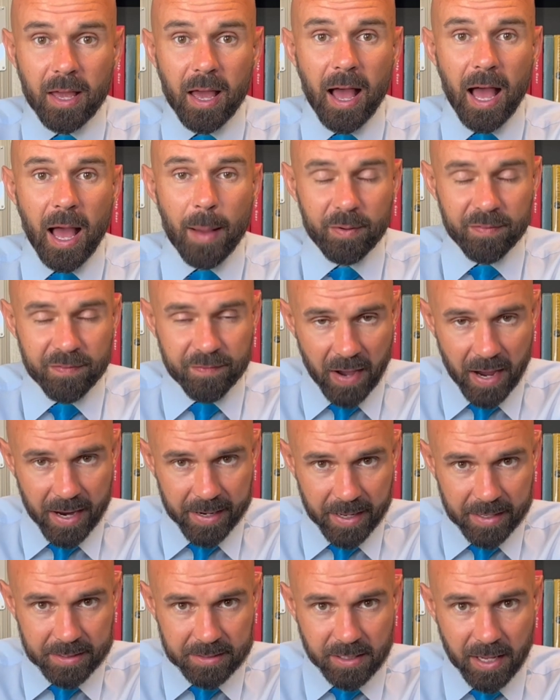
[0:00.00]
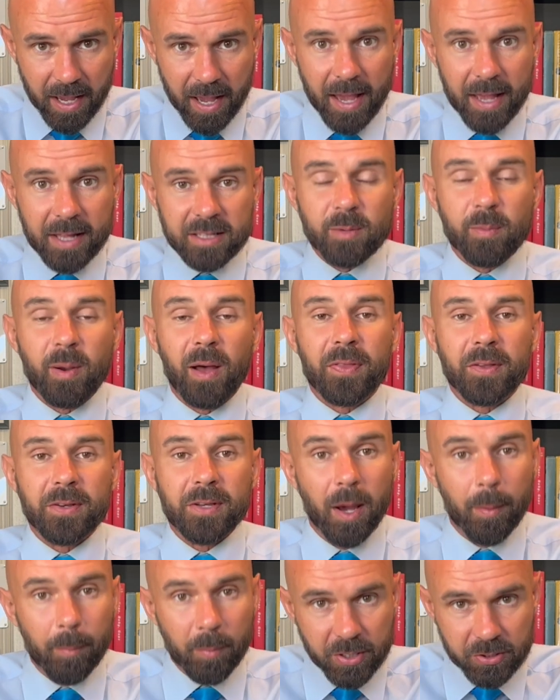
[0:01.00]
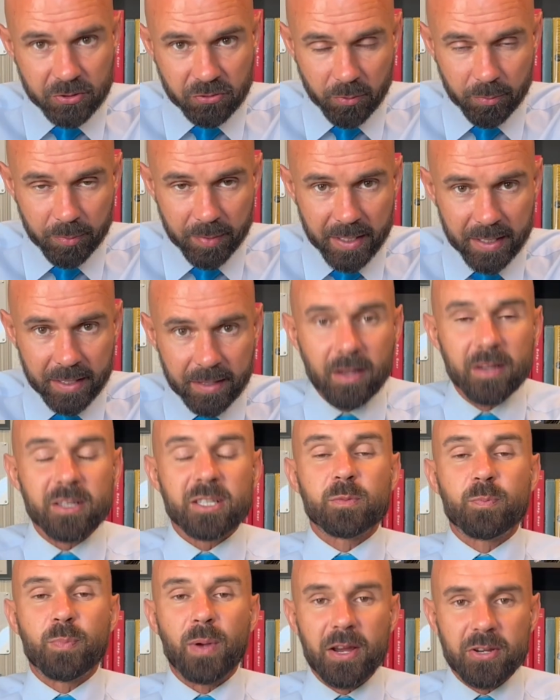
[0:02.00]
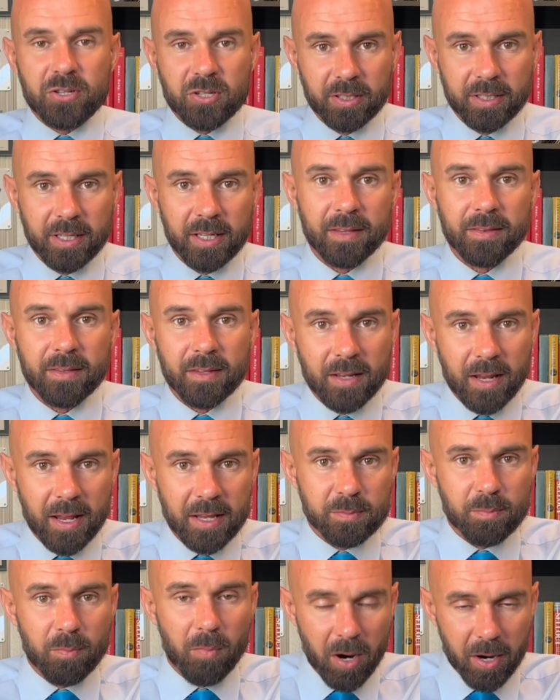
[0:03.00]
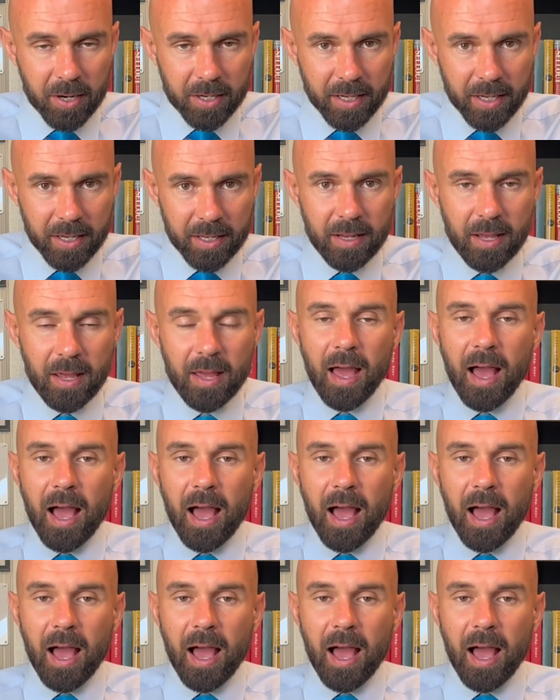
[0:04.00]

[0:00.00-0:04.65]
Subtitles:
I'm a finance guy. It's about the numbers for me, especially in today's market.